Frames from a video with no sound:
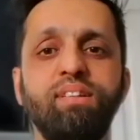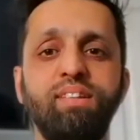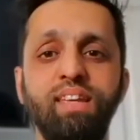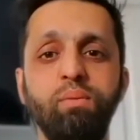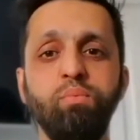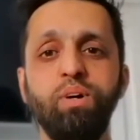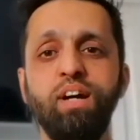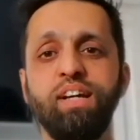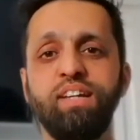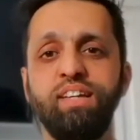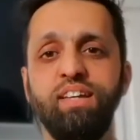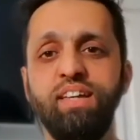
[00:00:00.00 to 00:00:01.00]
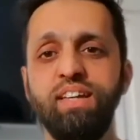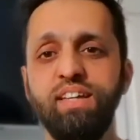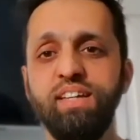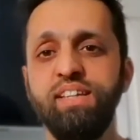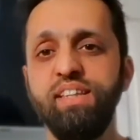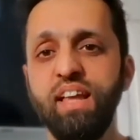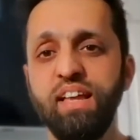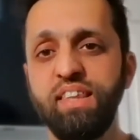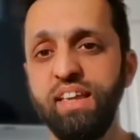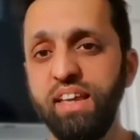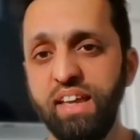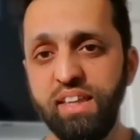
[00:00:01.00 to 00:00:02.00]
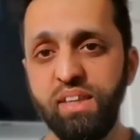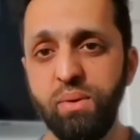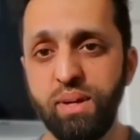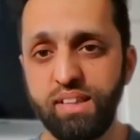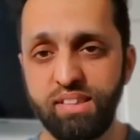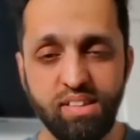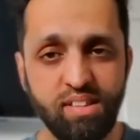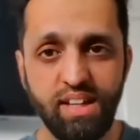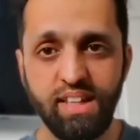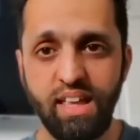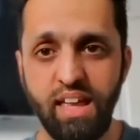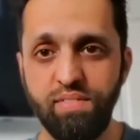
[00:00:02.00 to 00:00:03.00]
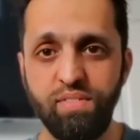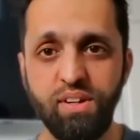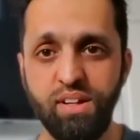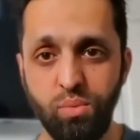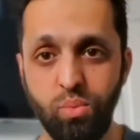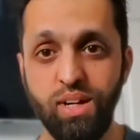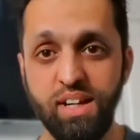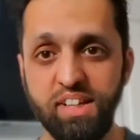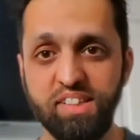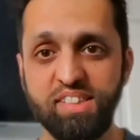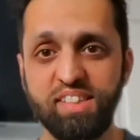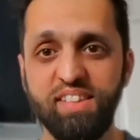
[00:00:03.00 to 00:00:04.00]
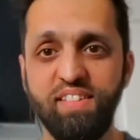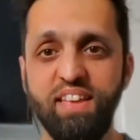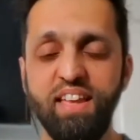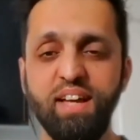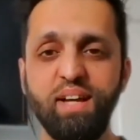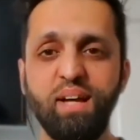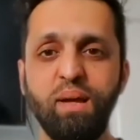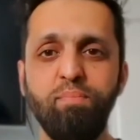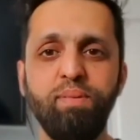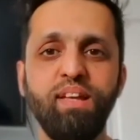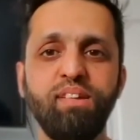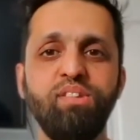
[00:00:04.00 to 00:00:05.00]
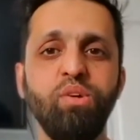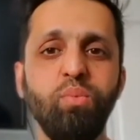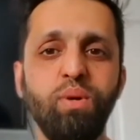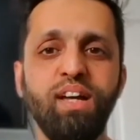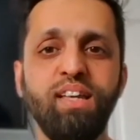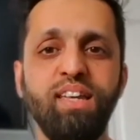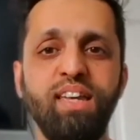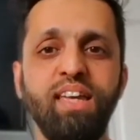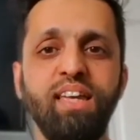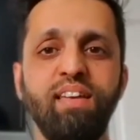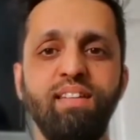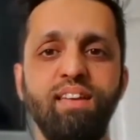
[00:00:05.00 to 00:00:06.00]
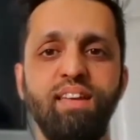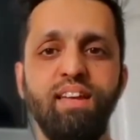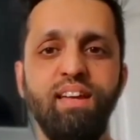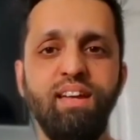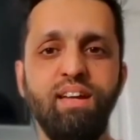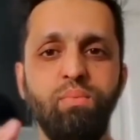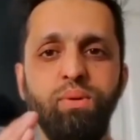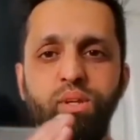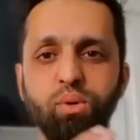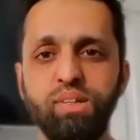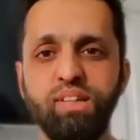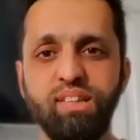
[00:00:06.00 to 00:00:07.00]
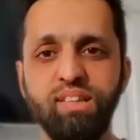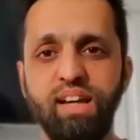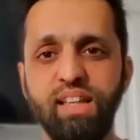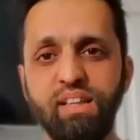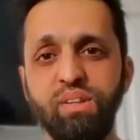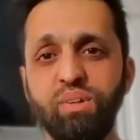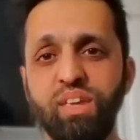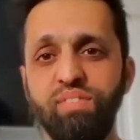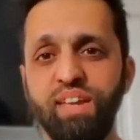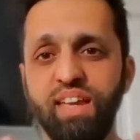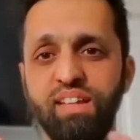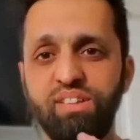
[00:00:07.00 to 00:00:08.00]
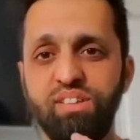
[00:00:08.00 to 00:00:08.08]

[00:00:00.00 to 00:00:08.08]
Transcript: teamwork, nothing in UX design ever works, because you're working with your design, then you're giving it